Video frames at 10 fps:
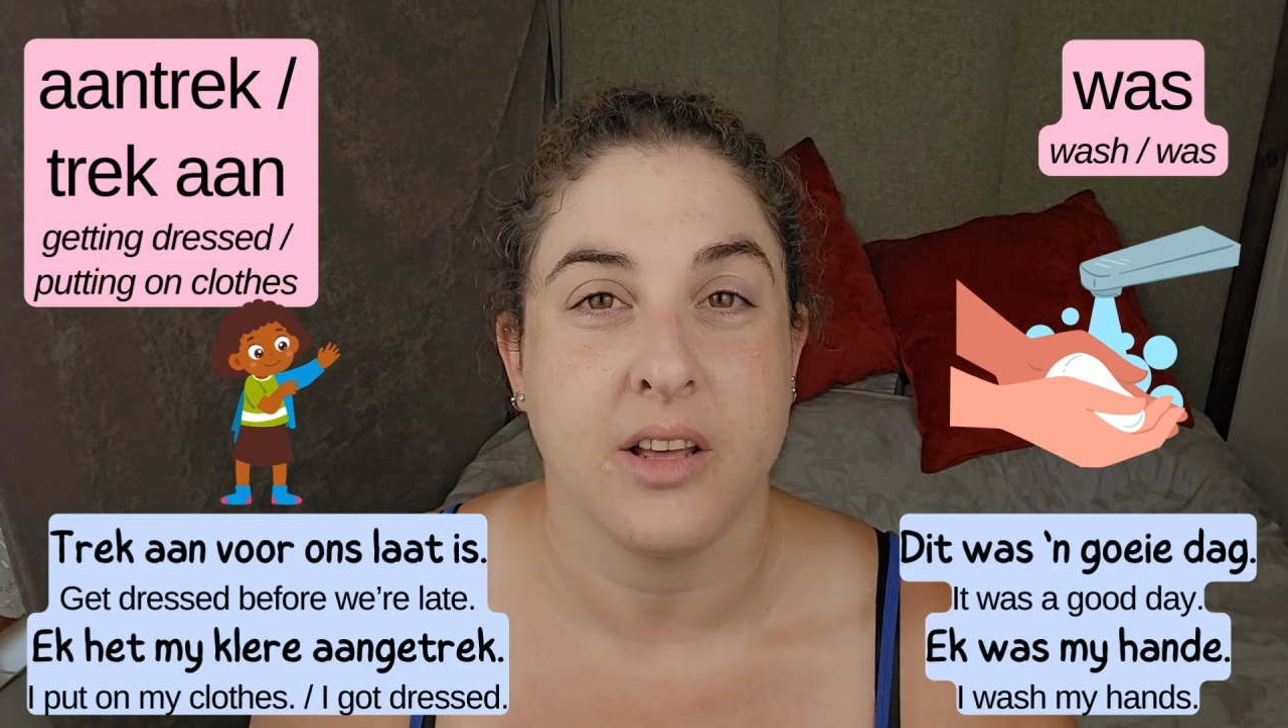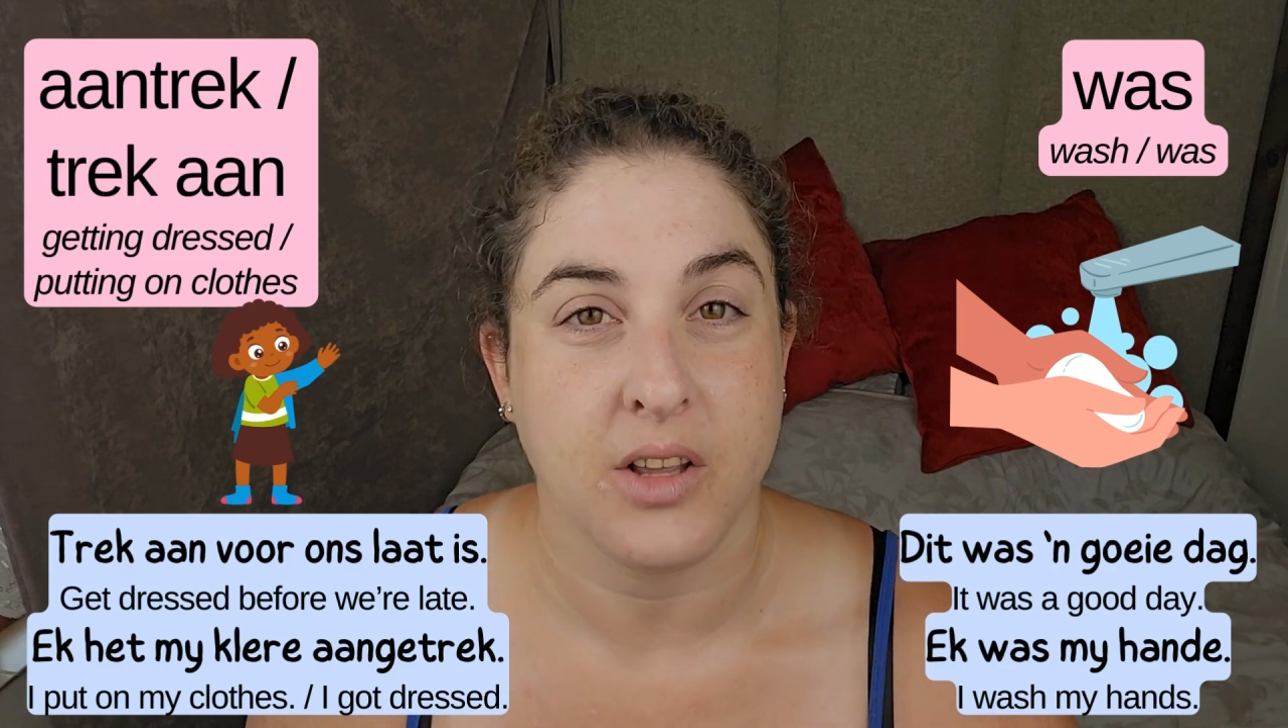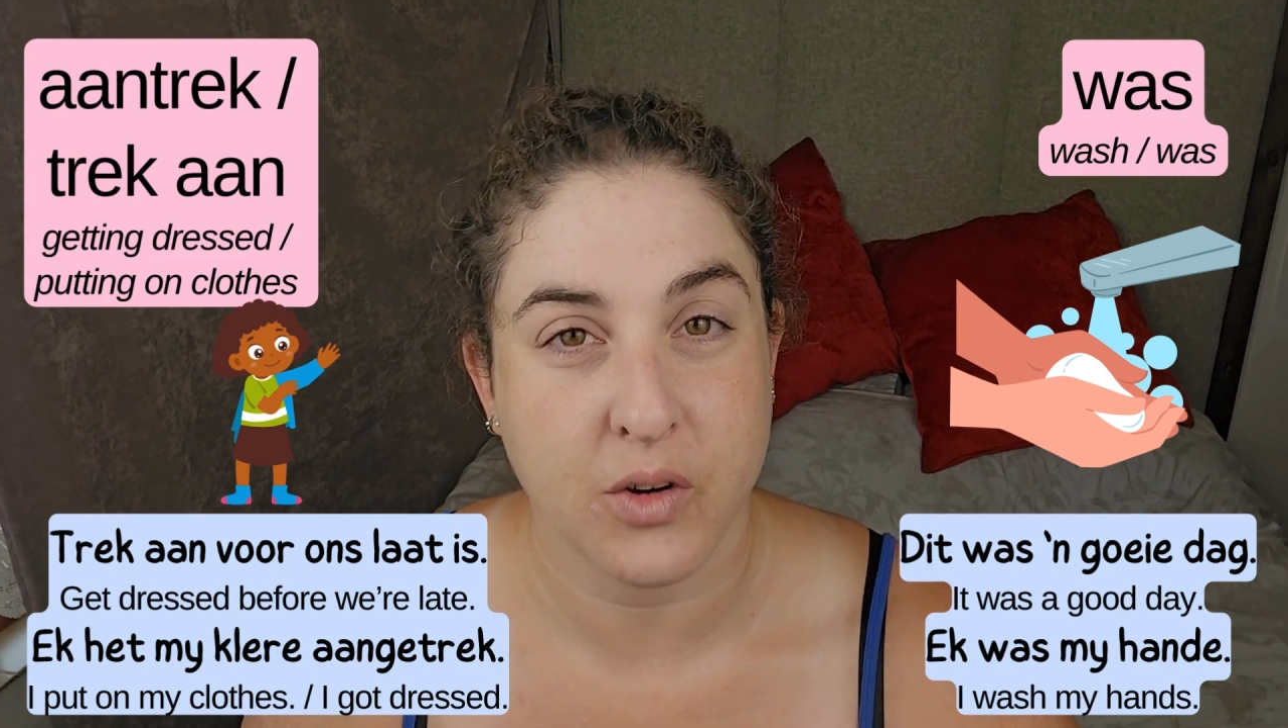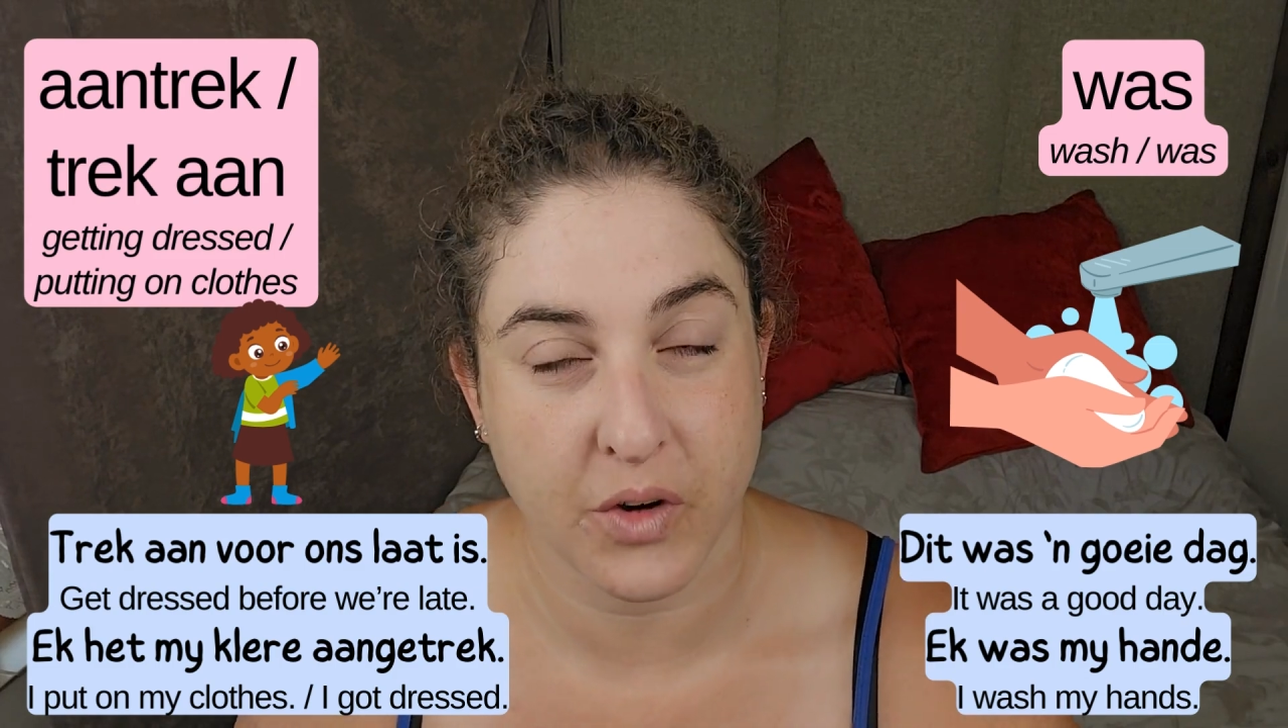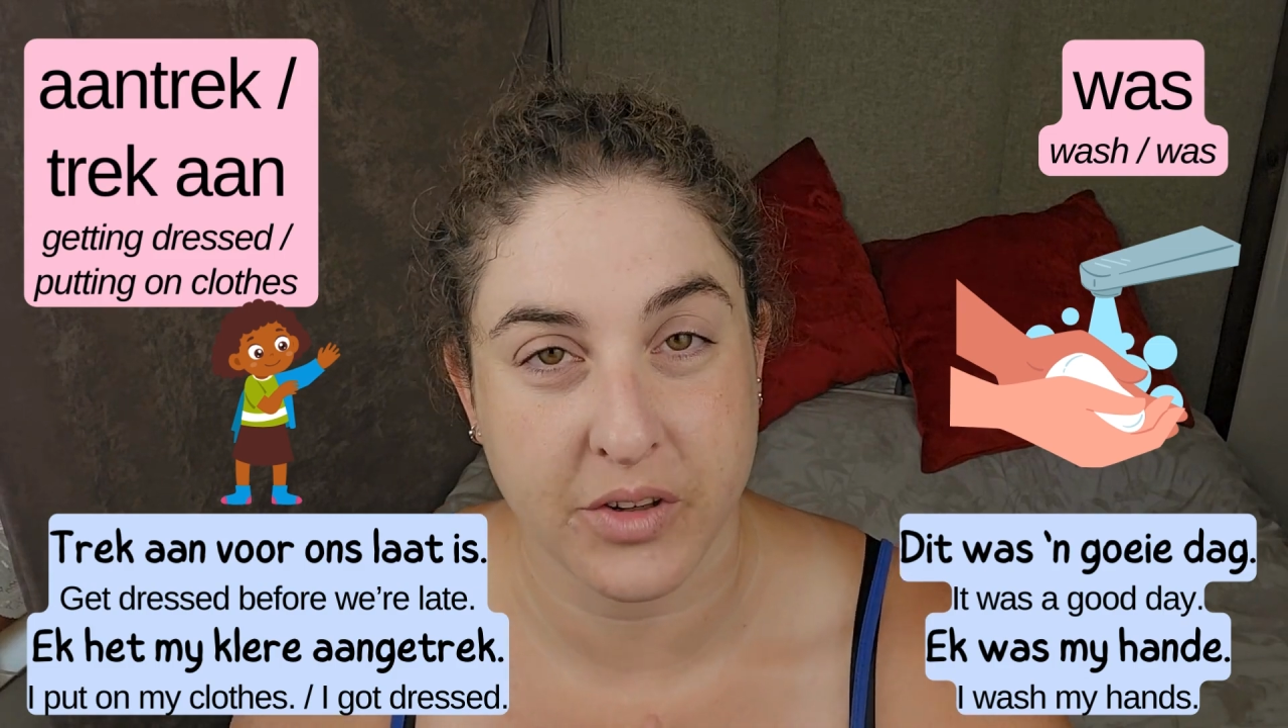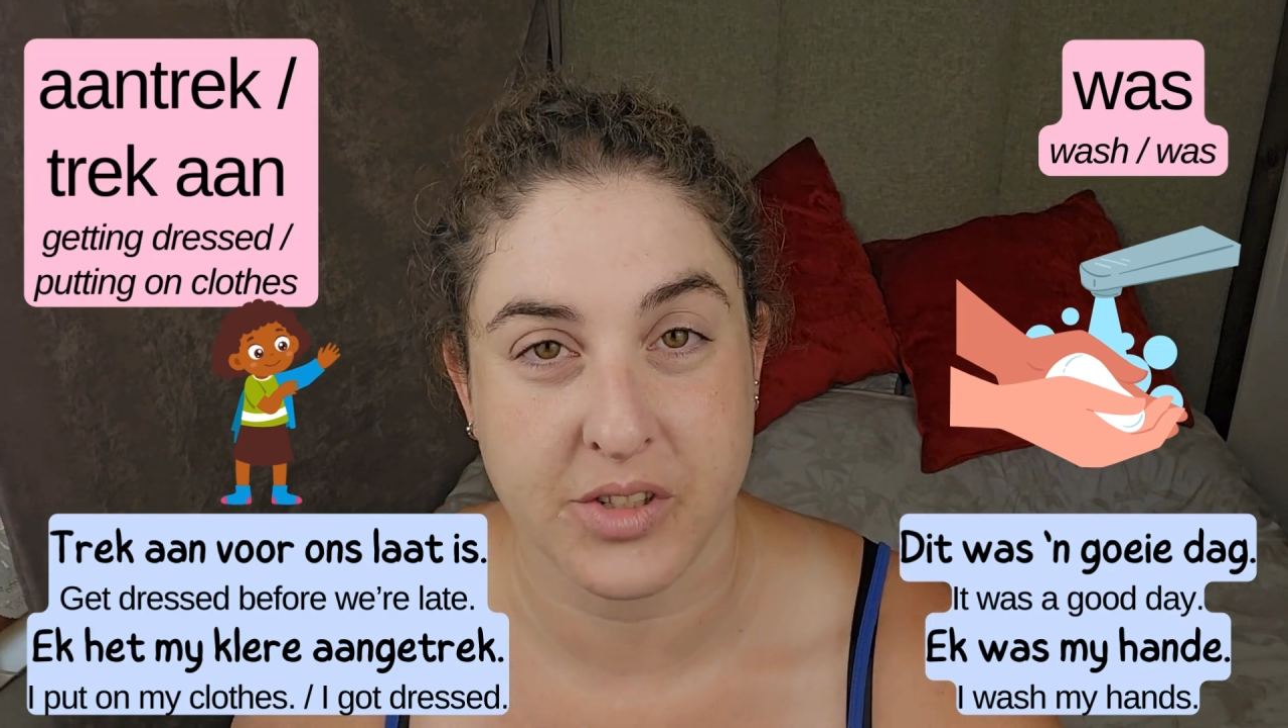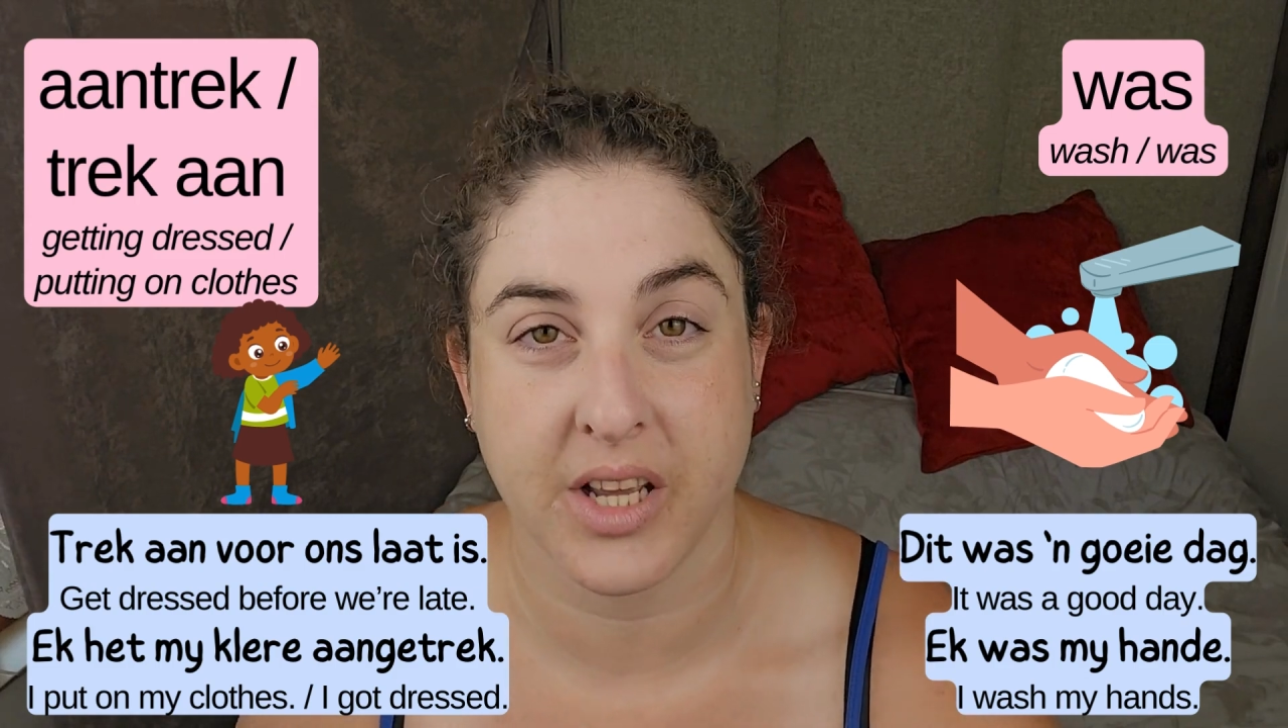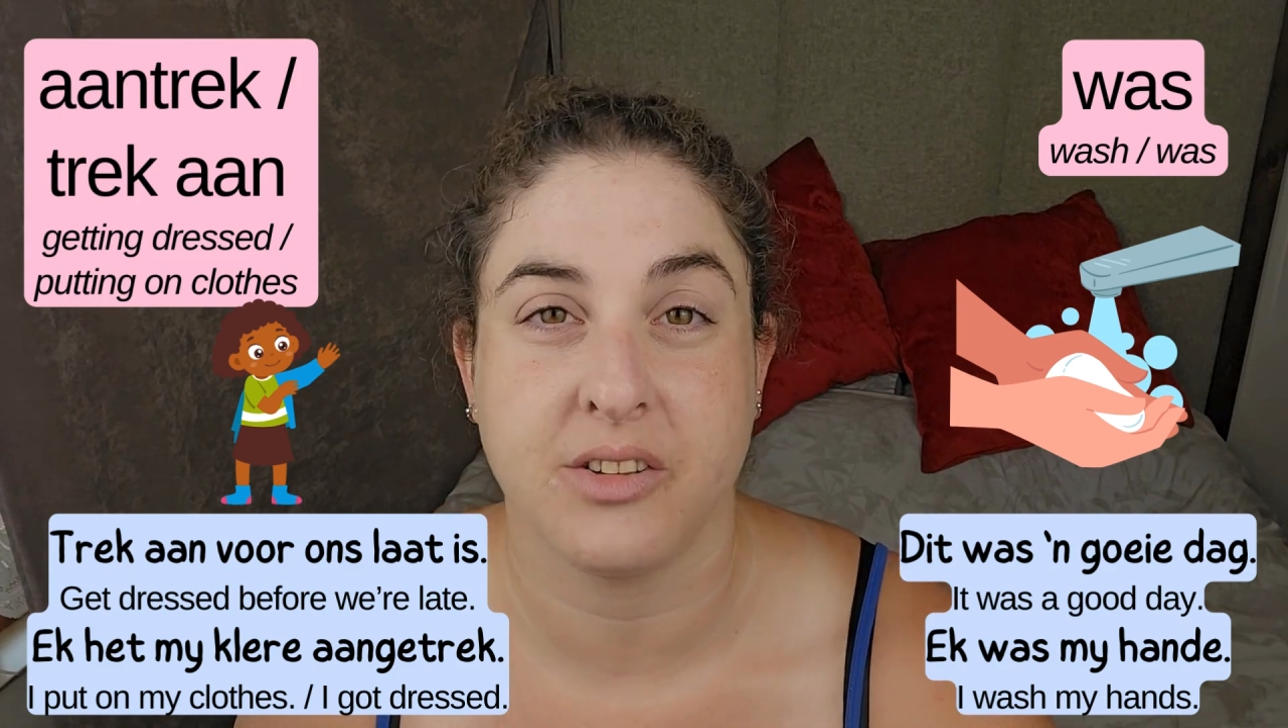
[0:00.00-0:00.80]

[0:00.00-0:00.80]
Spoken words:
you're going to get